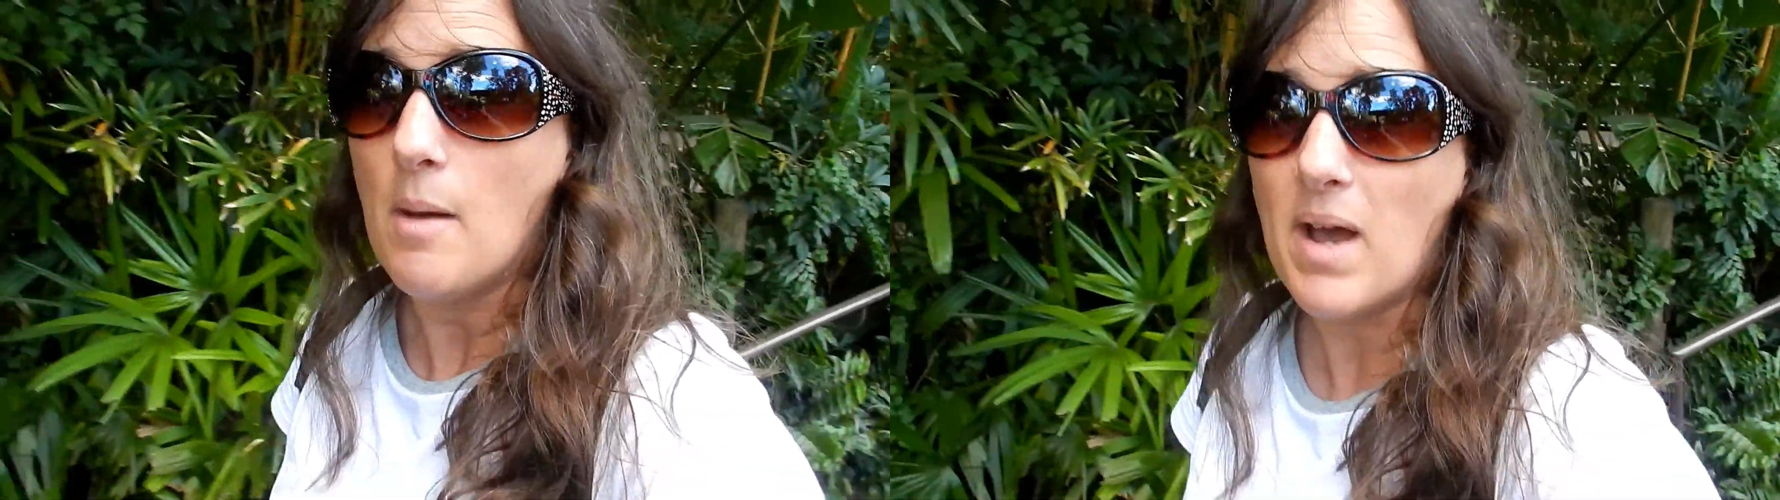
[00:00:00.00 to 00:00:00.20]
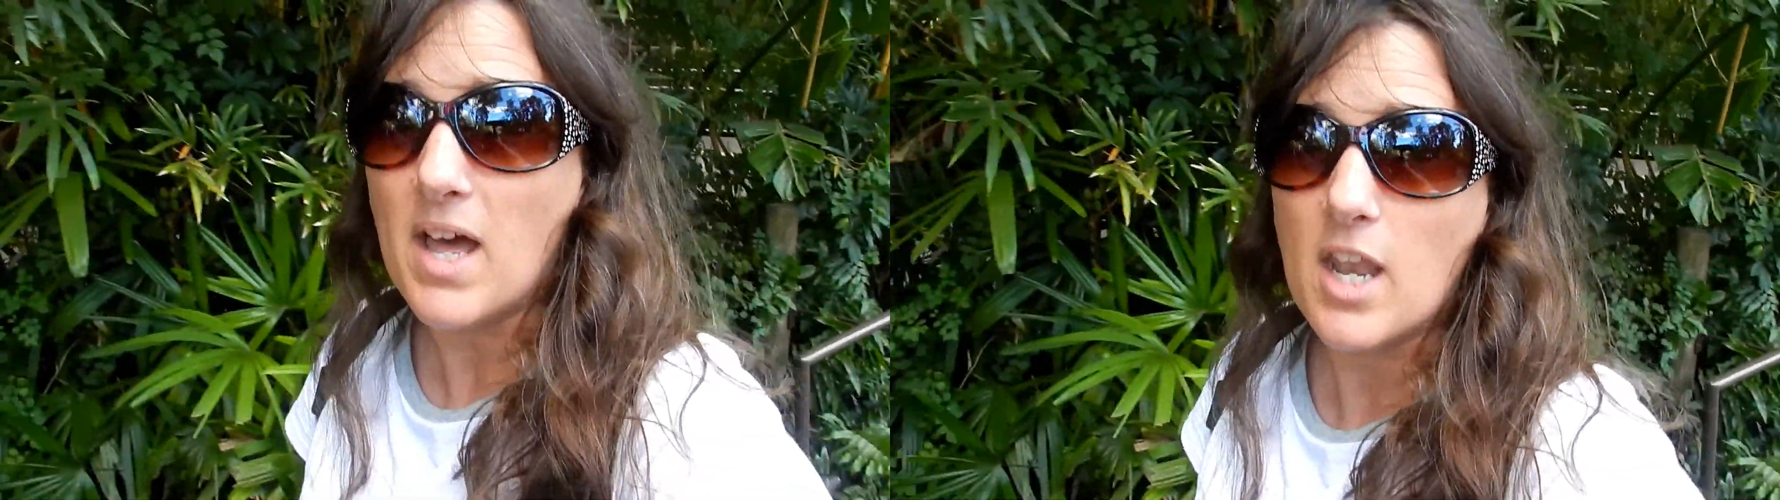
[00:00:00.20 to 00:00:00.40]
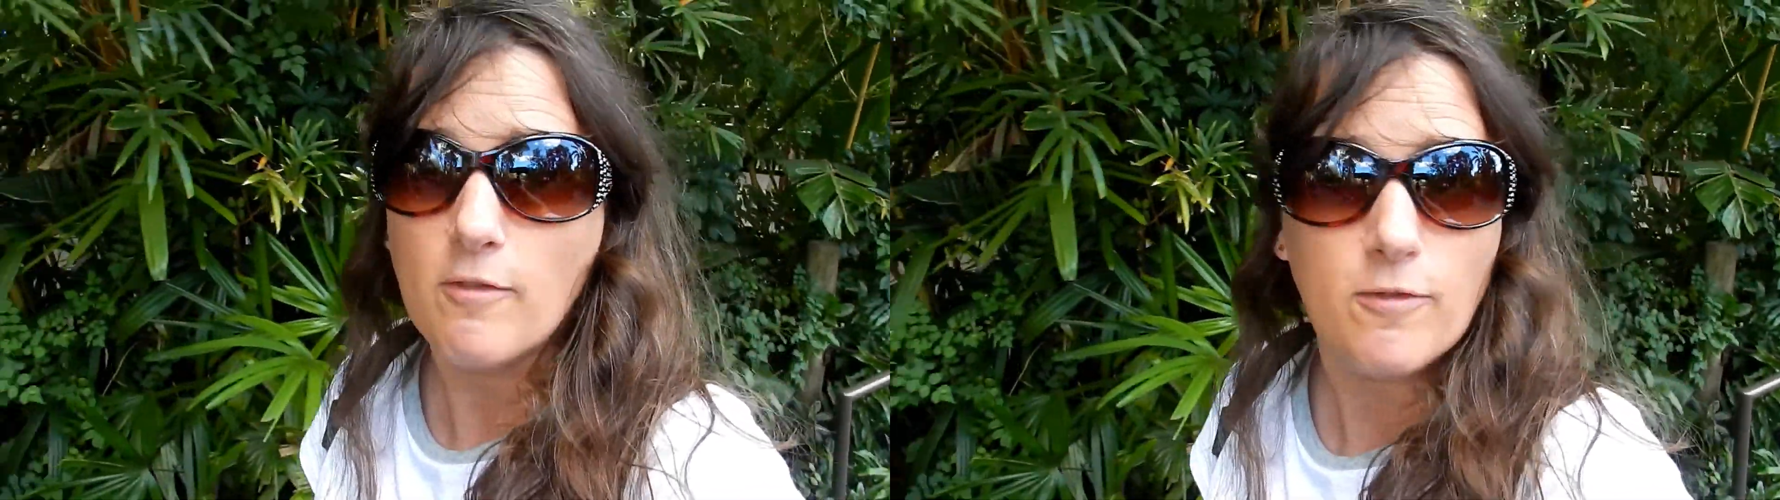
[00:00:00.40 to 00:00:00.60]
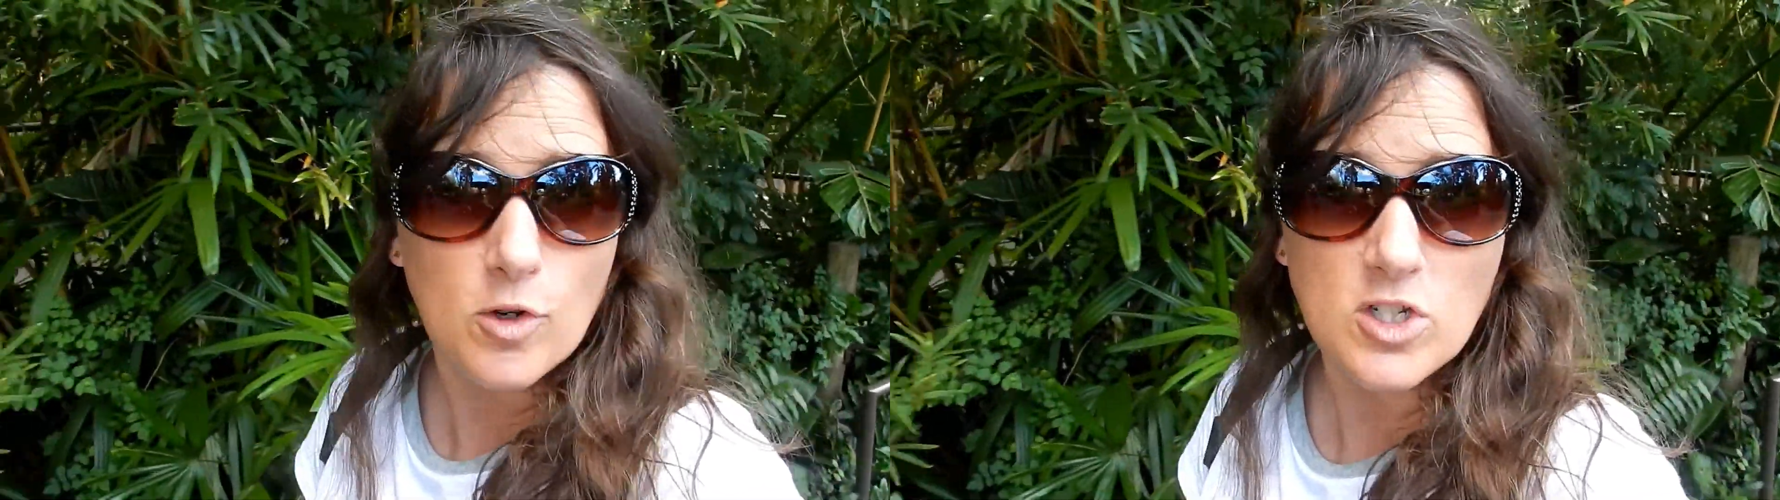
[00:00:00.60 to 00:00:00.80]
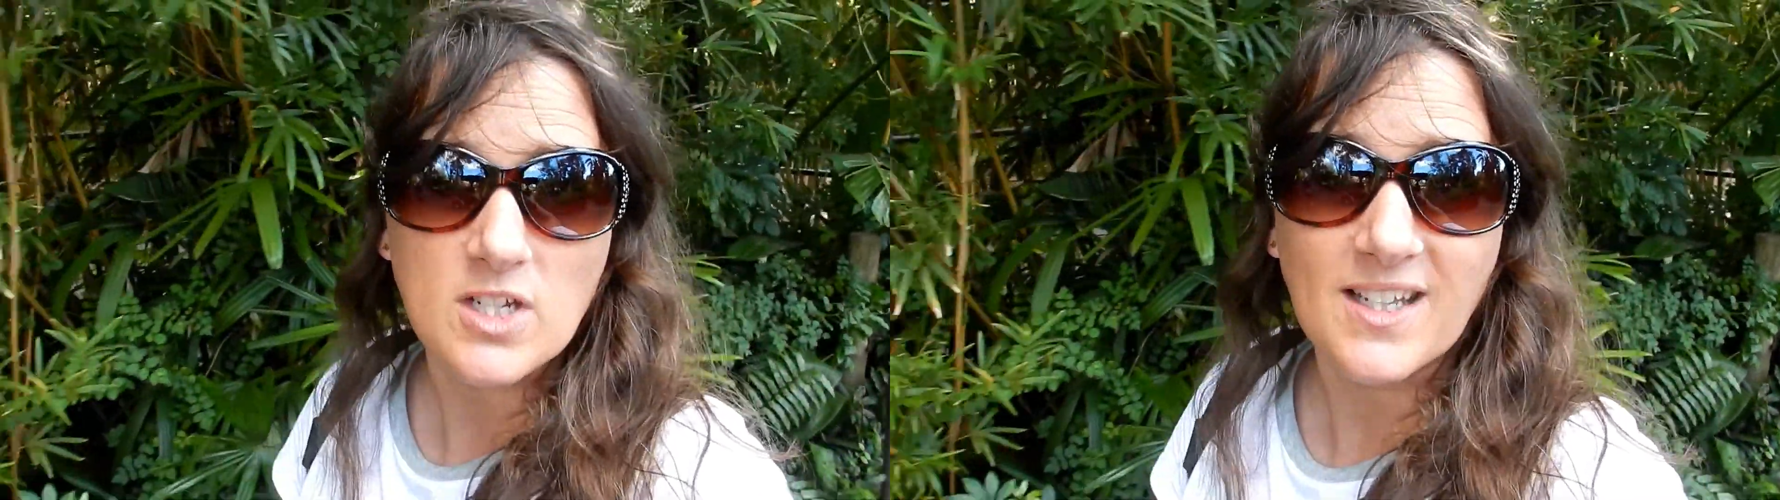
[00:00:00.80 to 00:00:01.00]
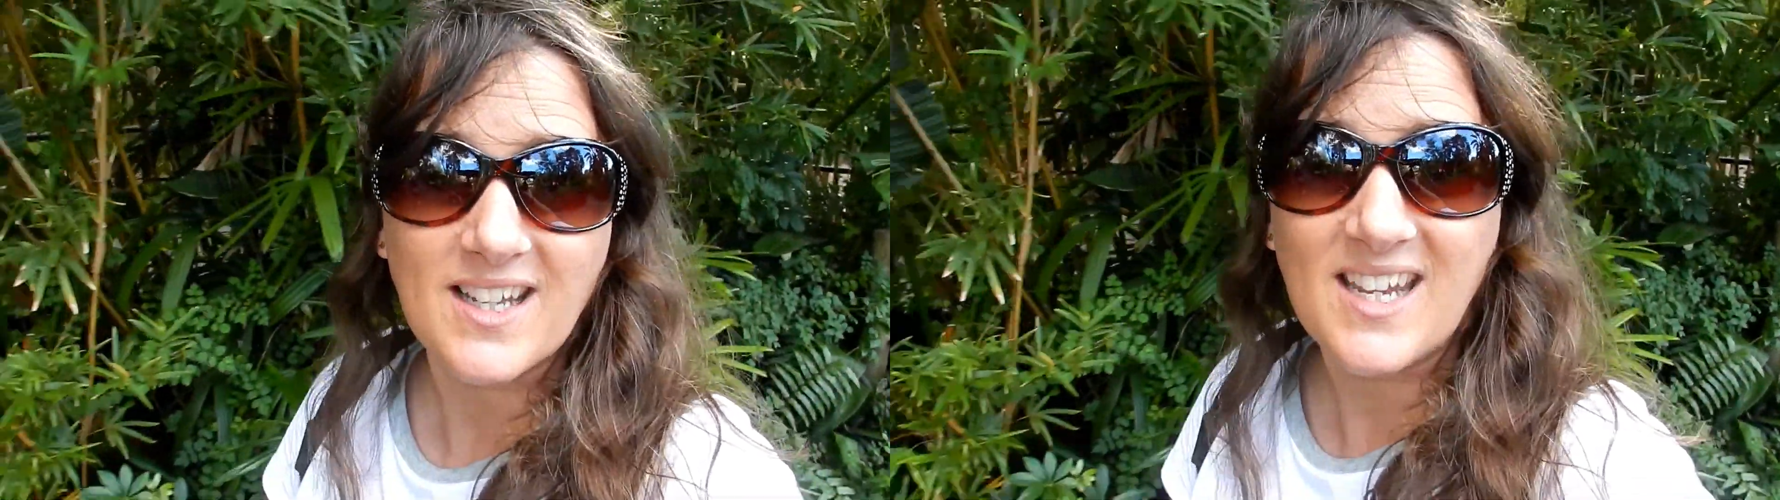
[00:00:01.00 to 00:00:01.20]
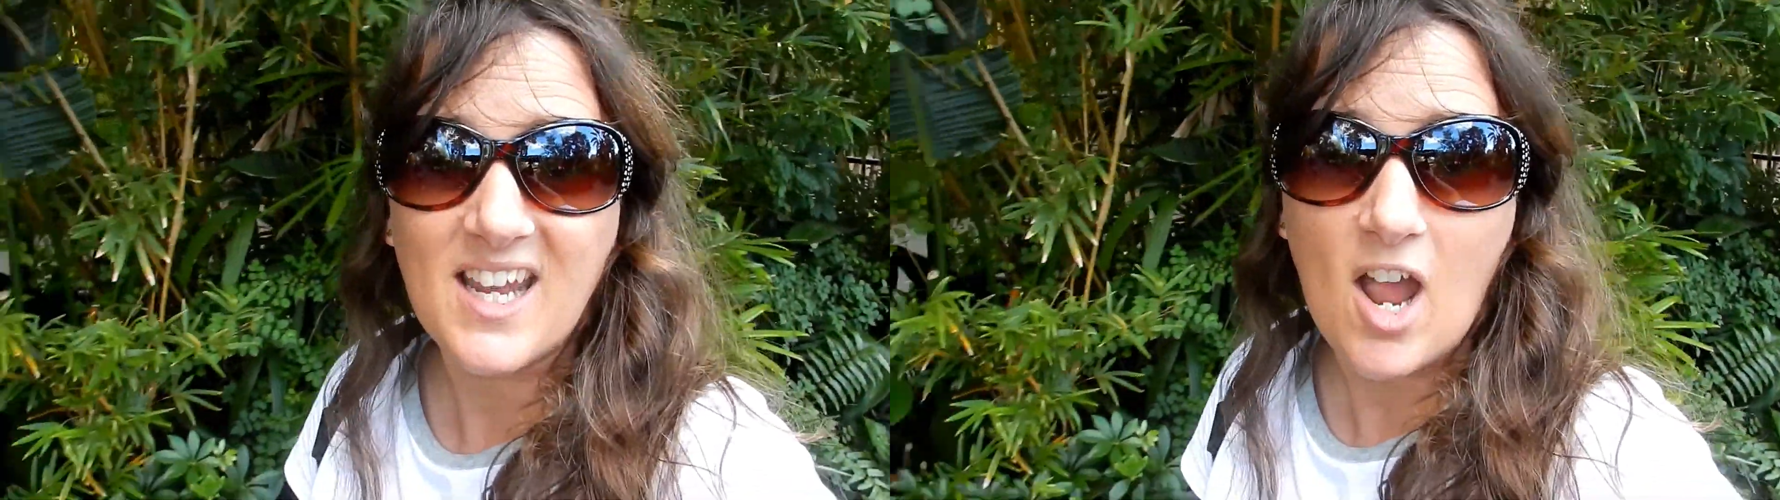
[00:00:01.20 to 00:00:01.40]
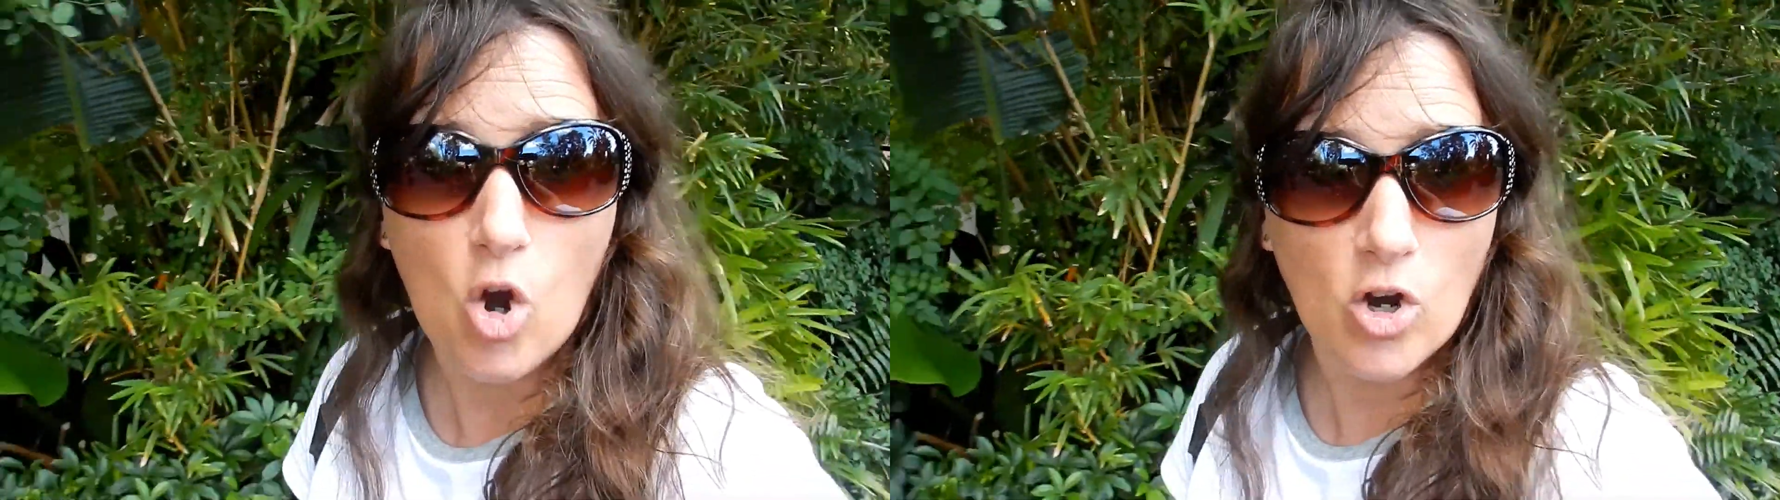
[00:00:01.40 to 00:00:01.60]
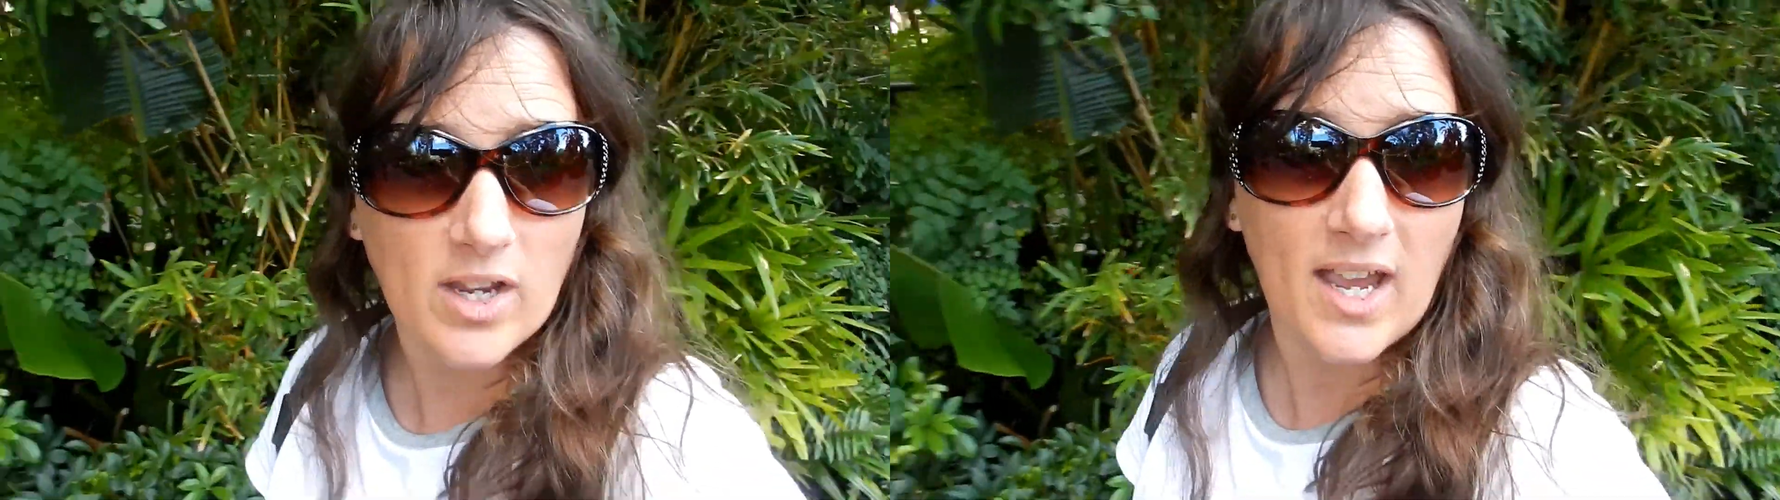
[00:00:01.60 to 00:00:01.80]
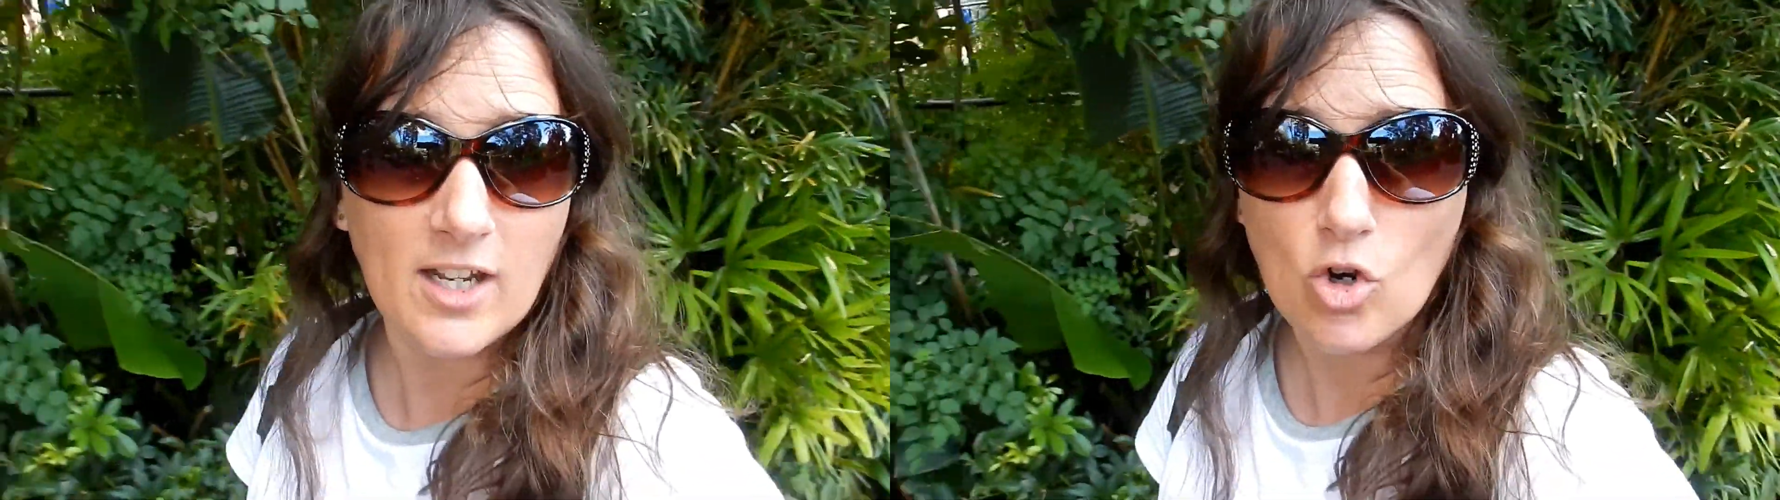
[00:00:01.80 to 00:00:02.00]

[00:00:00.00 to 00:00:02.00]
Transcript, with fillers: but unfortunately Hurricane